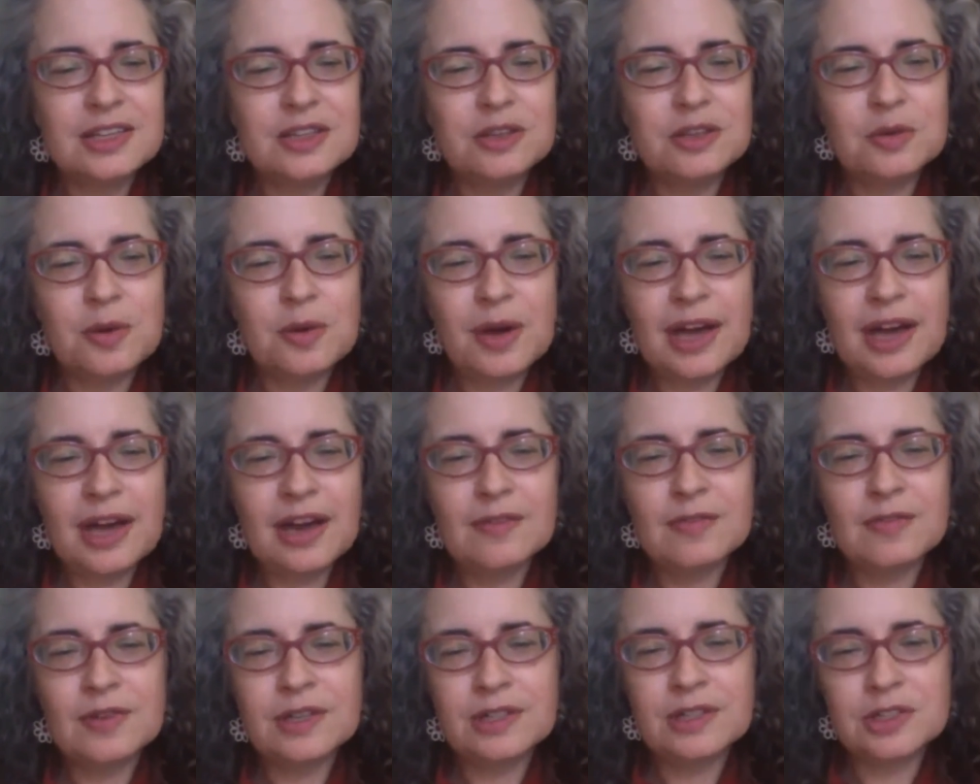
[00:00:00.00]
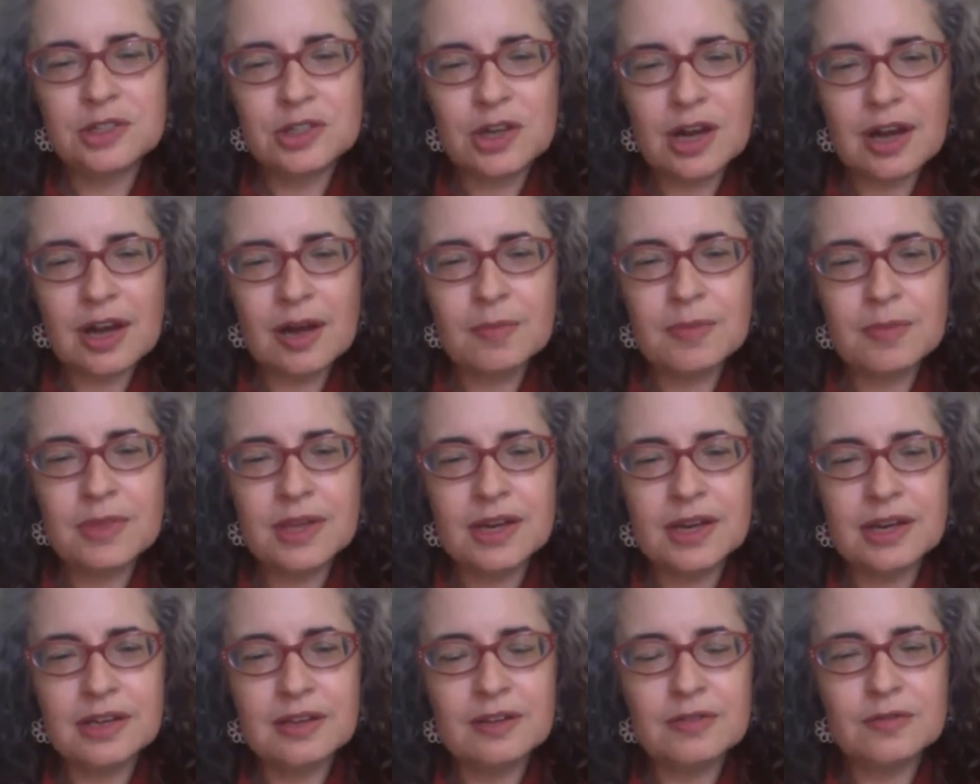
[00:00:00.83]
You have a job
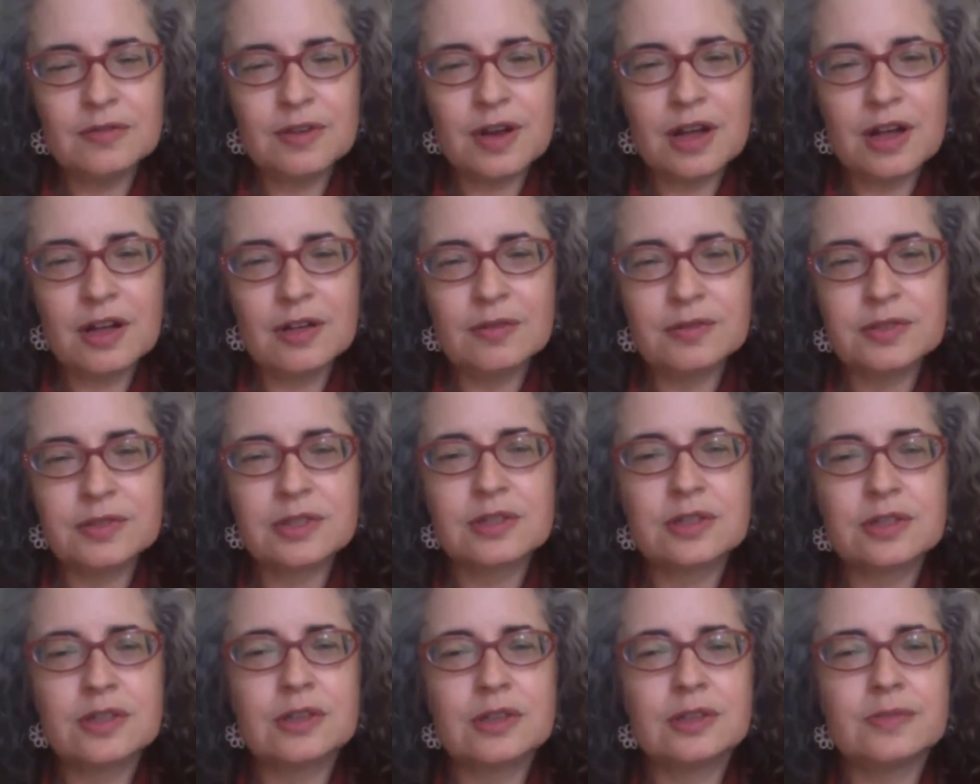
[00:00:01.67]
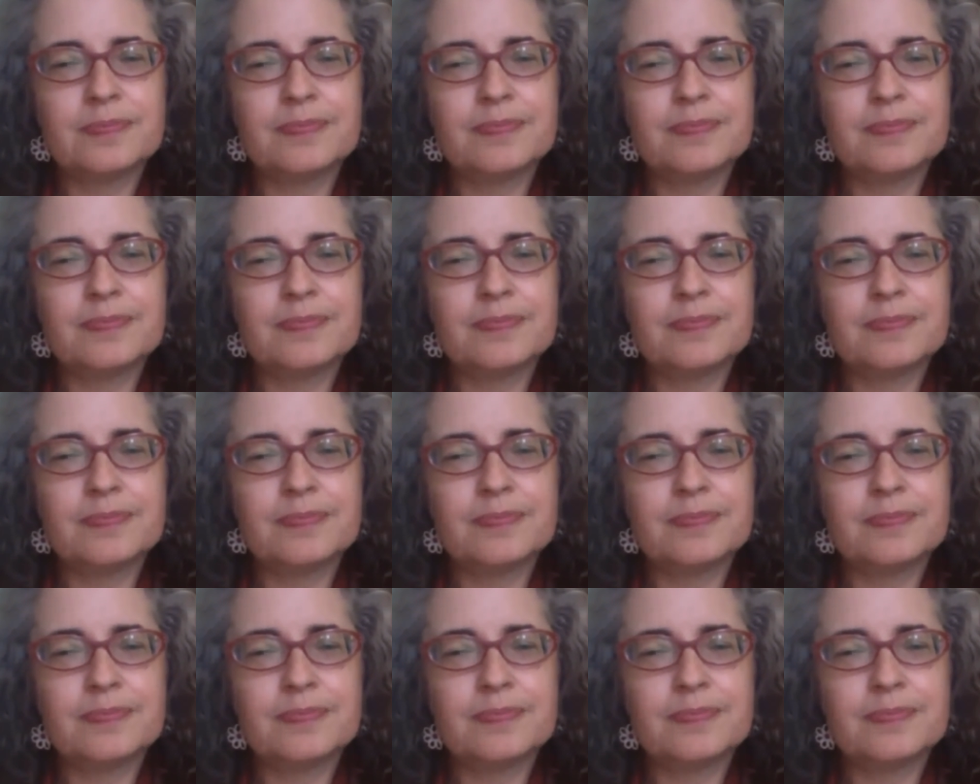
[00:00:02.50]
that involves